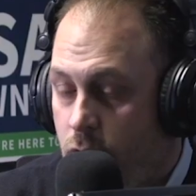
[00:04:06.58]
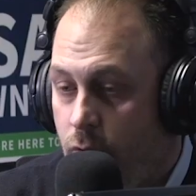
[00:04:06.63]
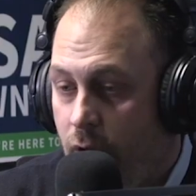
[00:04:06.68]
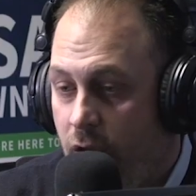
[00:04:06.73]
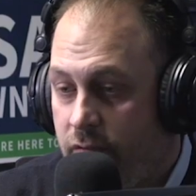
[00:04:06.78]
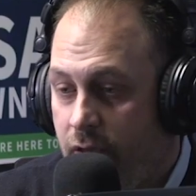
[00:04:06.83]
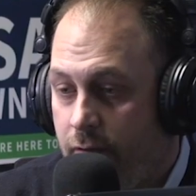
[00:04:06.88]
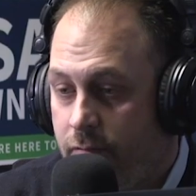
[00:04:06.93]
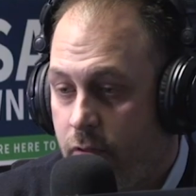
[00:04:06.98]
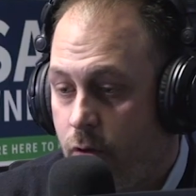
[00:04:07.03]
You
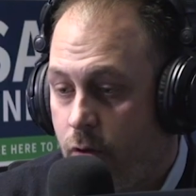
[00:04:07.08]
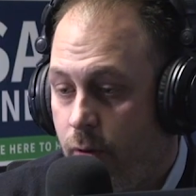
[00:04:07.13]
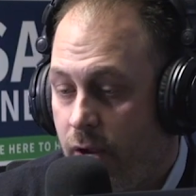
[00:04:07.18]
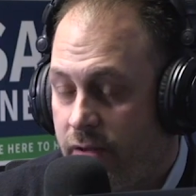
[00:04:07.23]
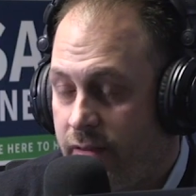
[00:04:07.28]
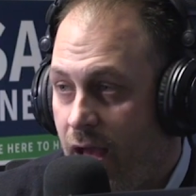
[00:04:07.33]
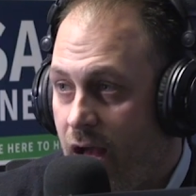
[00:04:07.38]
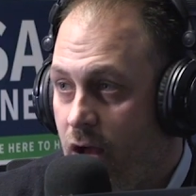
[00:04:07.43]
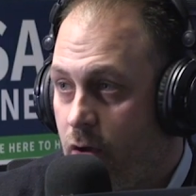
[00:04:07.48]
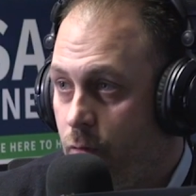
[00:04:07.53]
guys have the
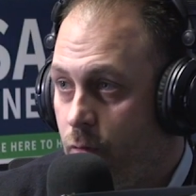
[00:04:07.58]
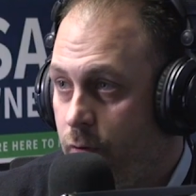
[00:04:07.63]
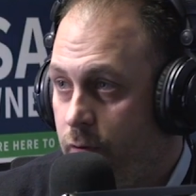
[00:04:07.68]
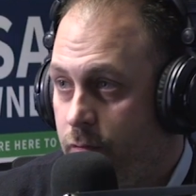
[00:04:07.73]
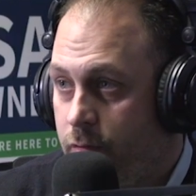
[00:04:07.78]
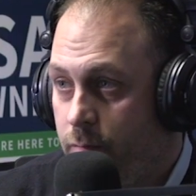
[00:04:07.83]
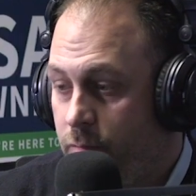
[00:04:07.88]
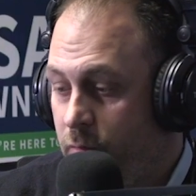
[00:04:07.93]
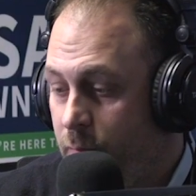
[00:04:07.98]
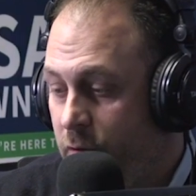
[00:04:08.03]
correct
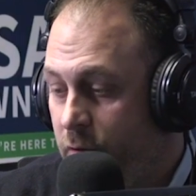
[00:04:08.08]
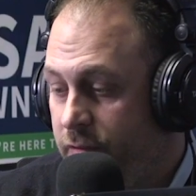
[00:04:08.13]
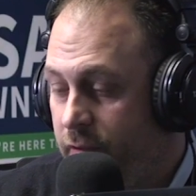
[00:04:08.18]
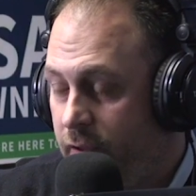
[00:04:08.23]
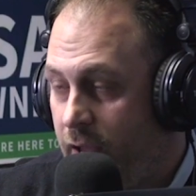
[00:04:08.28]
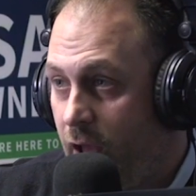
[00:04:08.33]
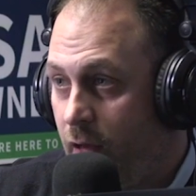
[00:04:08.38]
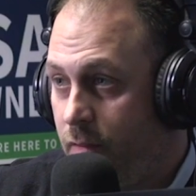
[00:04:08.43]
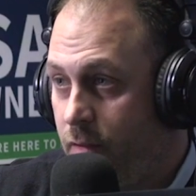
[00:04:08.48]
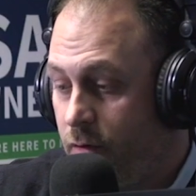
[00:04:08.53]
algorithms put
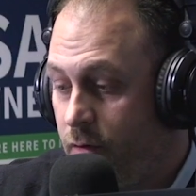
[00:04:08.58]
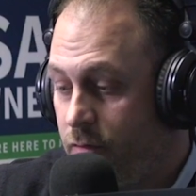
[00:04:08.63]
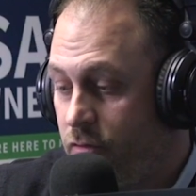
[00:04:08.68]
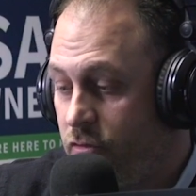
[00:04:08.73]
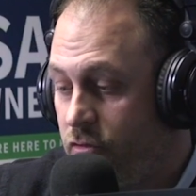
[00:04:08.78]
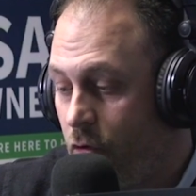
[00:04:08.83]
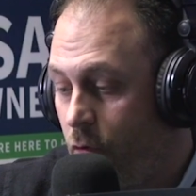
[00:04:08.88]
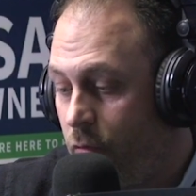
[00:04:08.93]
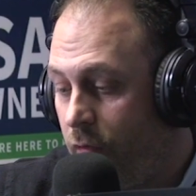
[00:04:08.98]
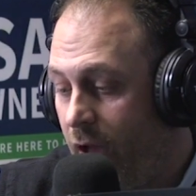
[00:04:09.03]
together
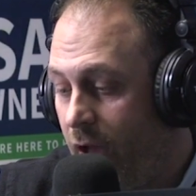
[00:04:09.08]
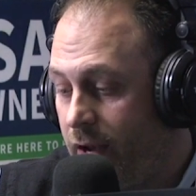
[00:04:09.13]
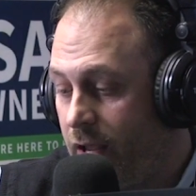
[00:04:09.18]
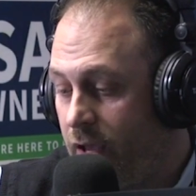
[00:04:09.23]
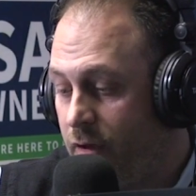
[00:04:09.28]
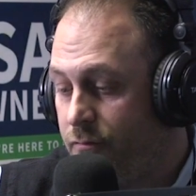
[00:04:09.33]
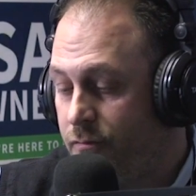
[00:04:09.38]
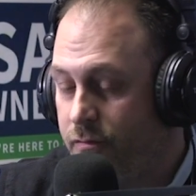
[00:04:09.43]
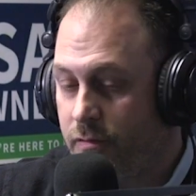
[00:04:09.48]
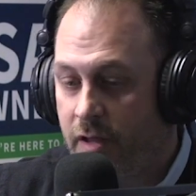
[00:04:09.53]
so that
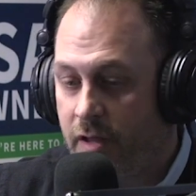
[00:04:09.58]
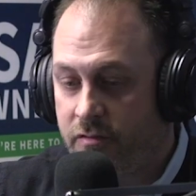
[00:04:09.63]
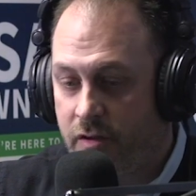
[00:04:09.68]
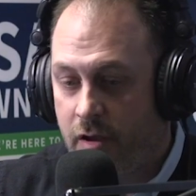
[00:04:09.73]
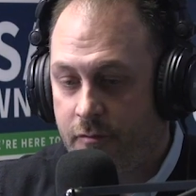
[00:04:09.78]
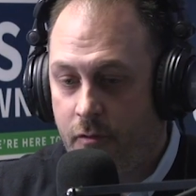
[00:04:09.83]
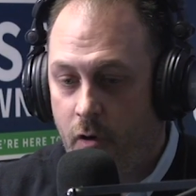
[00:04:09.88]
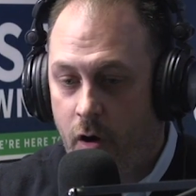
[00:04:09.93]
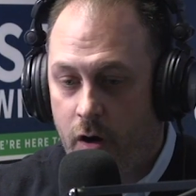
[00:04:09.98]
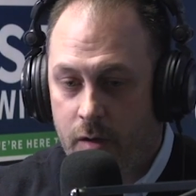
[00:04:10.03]
if, let's
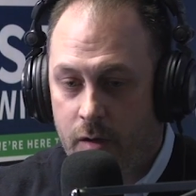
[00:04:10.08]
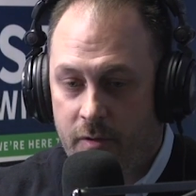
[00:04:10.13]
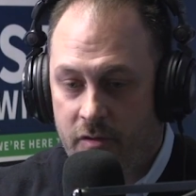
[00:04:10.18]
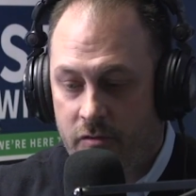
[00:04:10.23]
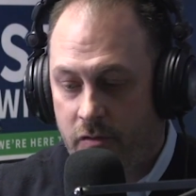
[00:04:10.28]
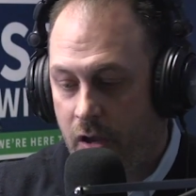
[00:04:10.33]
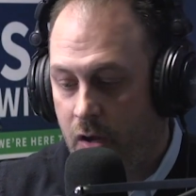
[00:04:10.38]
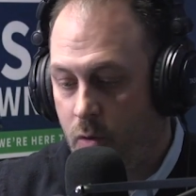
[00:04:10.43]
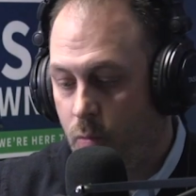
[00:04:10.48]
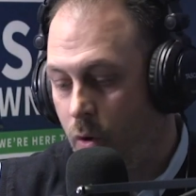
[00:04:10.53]
say for
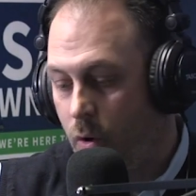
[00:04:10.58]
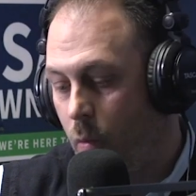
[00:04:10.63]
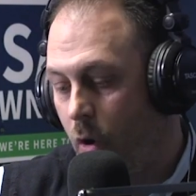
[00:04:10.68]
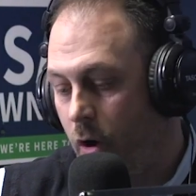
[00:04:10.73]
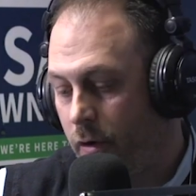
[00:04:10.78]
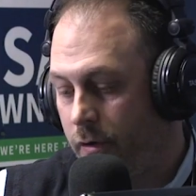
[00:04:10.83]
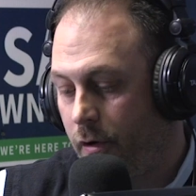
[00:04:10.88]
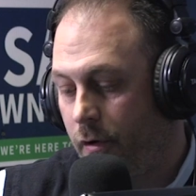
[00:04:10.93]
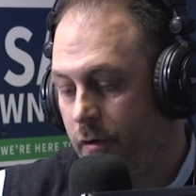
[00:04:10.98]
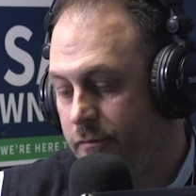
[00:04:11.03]
argument's sake, we're
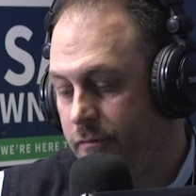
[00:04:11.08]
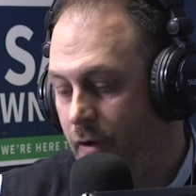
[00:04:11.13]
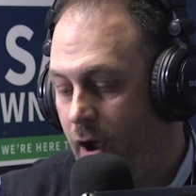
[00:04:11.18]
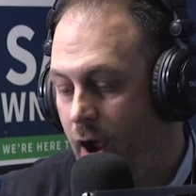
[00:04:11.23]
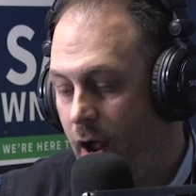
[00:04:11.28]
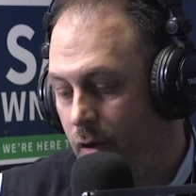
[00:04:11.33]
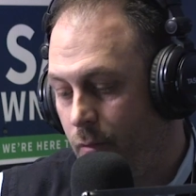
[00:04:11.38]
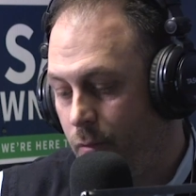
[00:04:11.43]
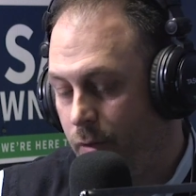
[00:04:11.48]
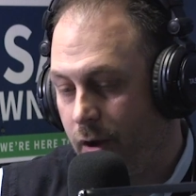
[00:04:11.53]
working on a
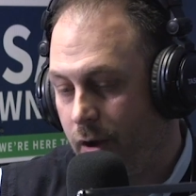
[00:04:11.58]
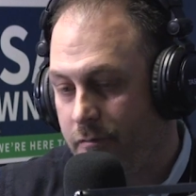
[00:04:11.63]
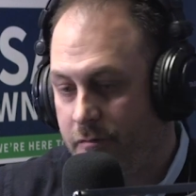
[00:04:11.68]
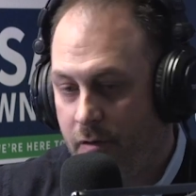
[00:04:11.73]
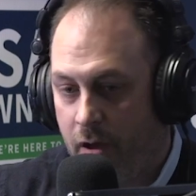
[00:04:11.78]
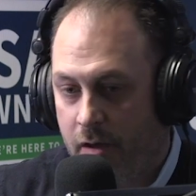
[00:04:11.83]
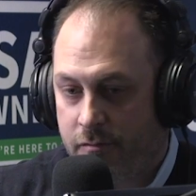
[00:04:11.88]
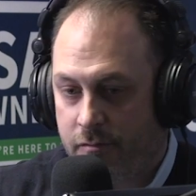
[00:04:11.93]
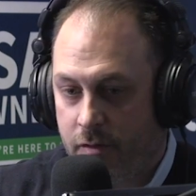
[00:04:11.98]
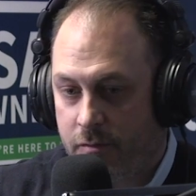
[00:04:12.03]
file and we're at a
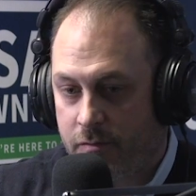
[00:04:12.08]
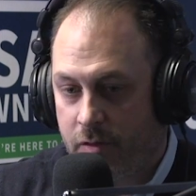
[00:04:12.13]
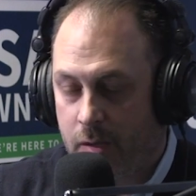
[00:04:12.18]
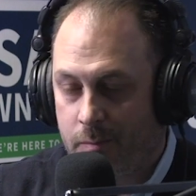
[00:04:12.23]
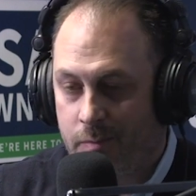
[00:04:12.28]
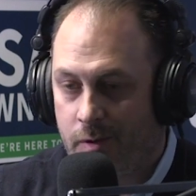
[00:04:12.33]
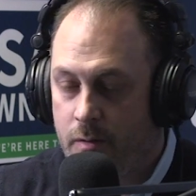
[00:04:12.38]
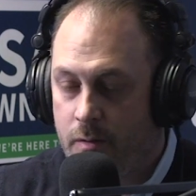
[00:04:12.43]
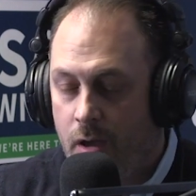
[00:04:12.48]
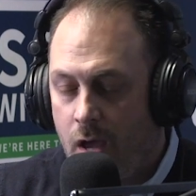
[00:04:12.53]
550,
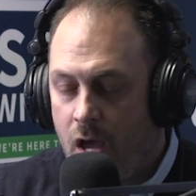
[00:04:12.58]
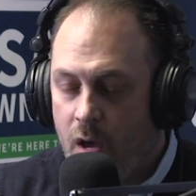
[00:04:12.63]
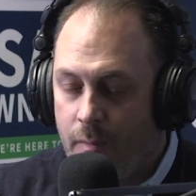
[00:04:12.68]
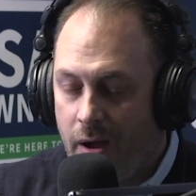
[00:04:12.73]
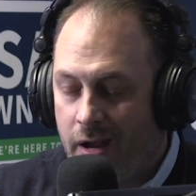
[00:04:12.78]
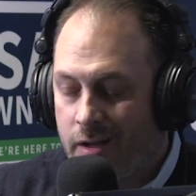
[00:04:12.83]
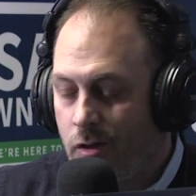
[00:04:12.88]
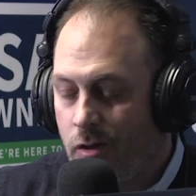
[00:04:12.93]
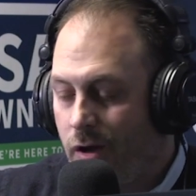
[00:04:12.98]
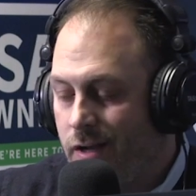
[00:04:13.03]
but
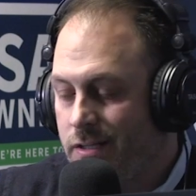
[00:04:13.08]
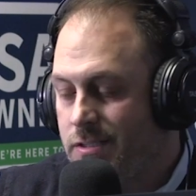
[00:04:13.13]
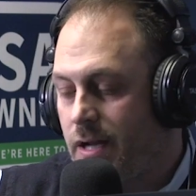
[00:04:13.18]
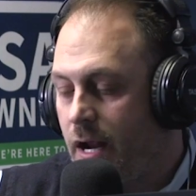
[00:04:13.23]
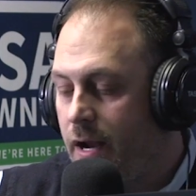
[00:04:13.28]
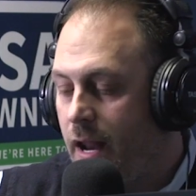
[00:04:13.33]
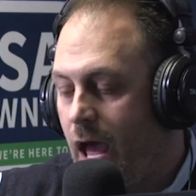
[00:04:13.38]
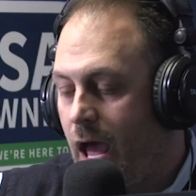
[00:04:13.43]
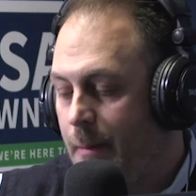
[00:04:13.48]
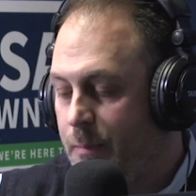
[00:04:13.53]
my client's
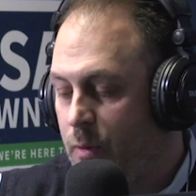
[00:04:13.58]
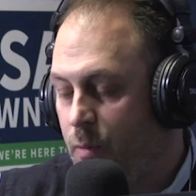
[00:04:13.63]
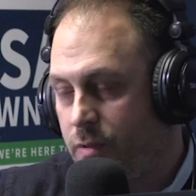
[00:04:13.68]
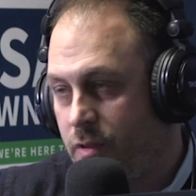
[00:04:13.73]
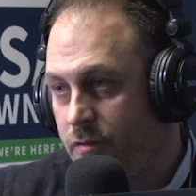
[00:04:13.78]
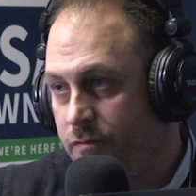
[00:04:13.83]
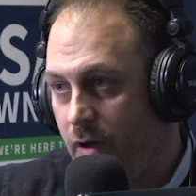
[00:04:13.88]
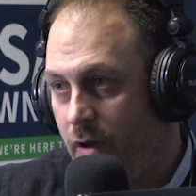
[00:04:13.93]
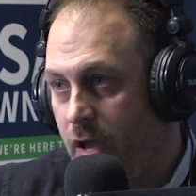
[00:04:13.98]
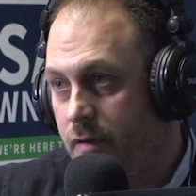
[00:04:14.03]
not happy with
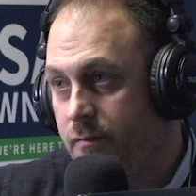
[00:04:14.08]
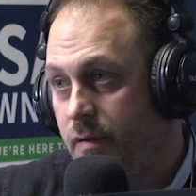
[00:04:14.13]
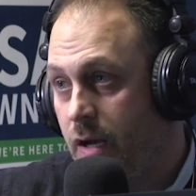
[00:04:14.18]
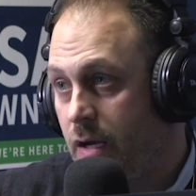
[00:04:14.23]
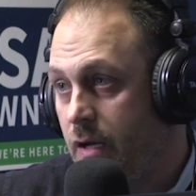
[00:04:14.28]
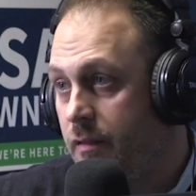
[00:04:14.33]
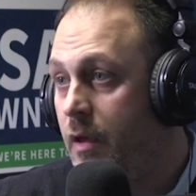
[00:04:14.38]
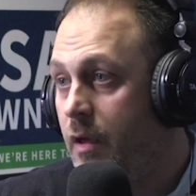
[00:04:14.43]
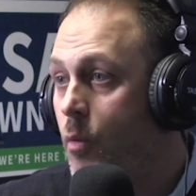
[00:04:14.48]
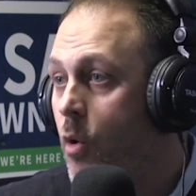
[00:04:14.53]
the
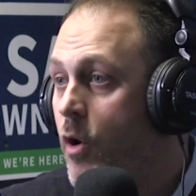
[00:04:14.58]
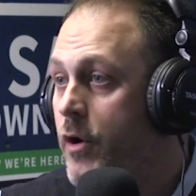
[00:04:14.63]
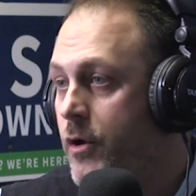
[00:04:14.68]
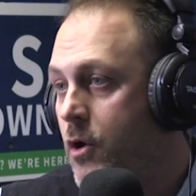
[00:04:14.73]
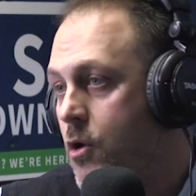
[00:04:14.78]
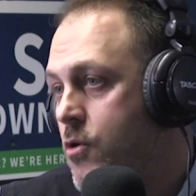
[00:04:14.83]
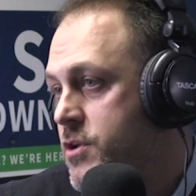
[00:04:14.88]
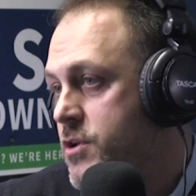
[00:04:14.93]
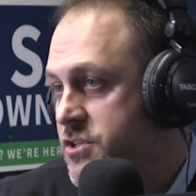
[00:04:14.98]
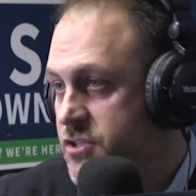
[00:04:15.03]
580. They want to
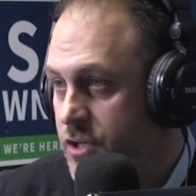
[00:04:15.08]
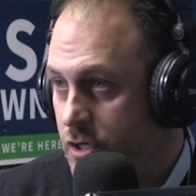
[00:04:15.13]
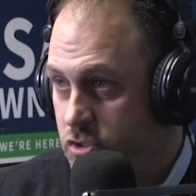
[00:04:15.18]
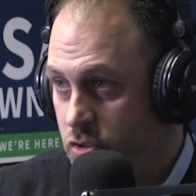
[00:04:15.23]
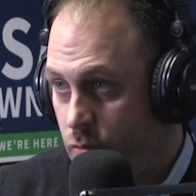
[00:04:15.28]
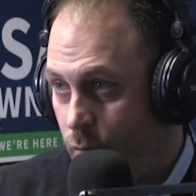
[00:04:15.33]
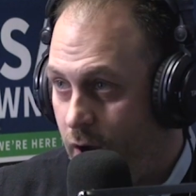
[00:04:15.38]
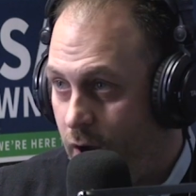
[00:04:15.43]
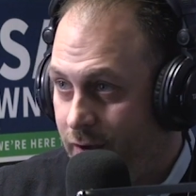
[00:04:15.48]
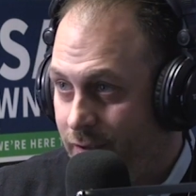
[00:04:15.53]
go to
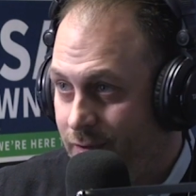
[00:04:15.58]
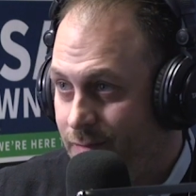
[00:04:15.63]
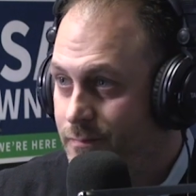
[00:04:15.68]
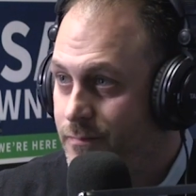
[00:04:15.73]
620.